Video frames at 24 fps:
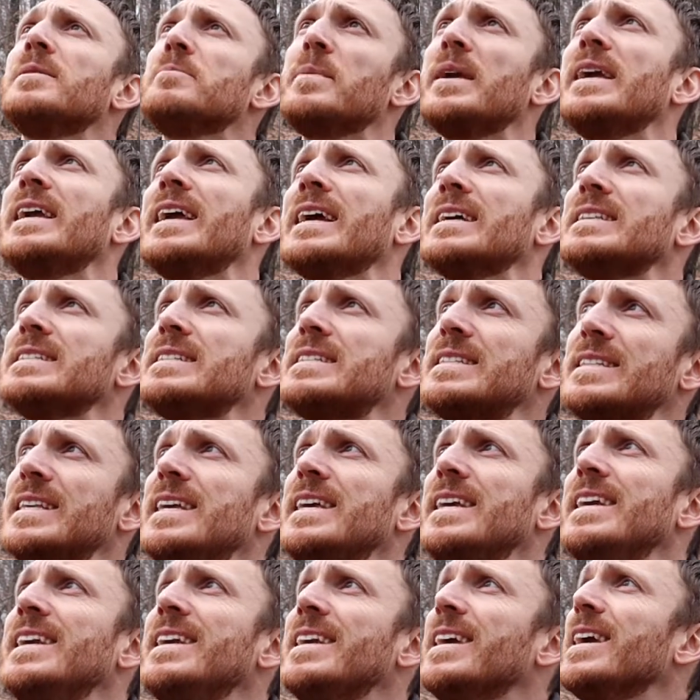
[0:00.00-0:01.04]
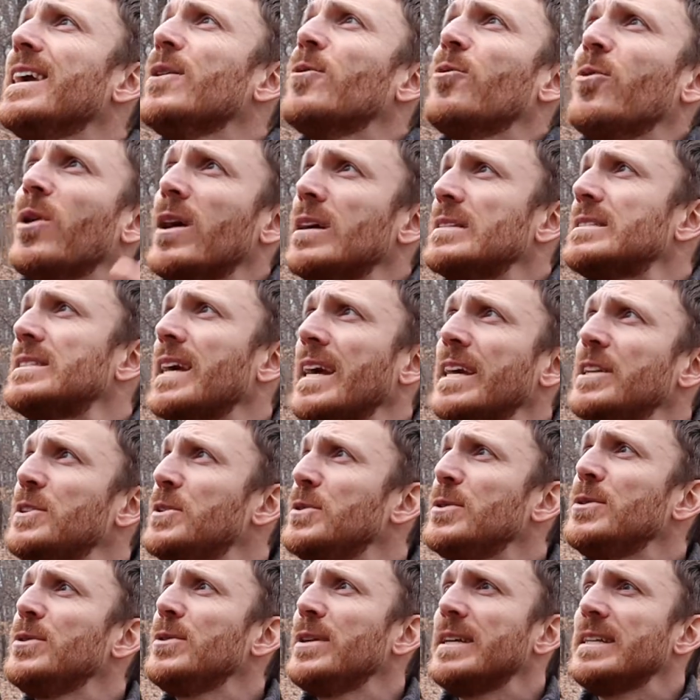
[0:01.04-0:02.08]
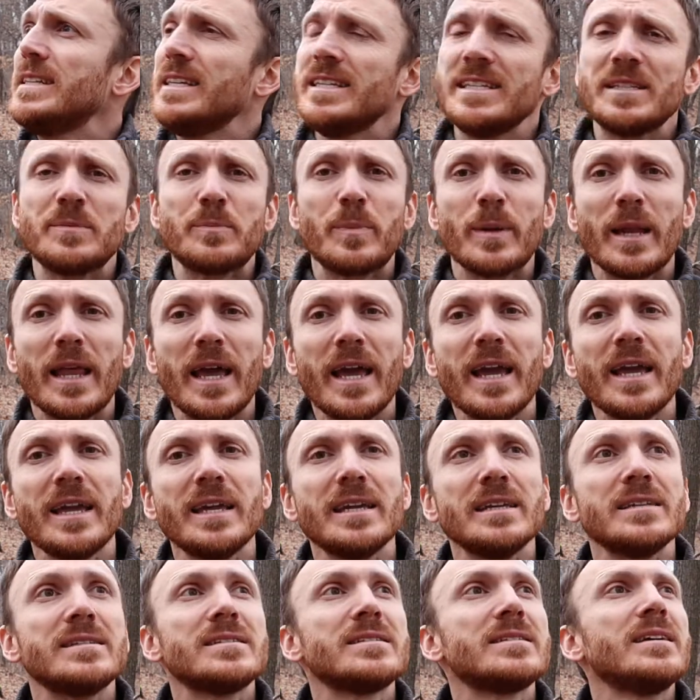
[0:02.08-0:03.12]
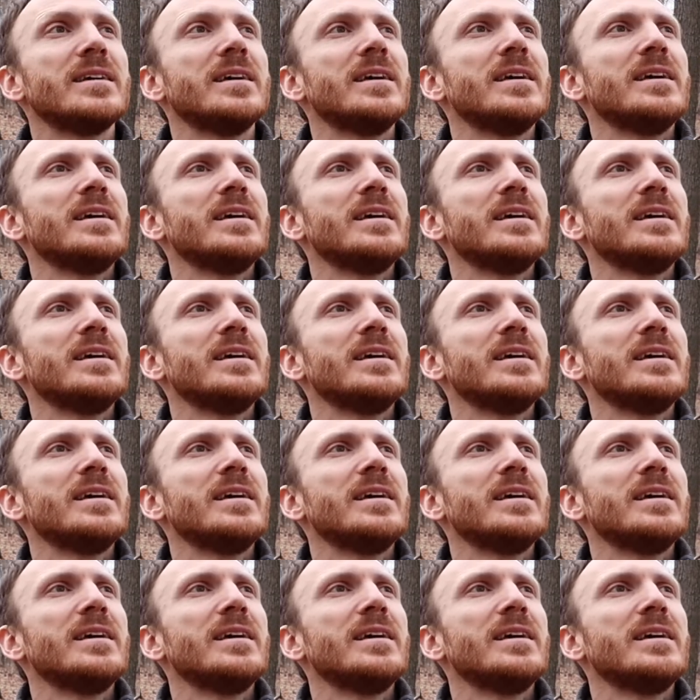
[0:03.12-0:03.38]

me and see what I do in this place.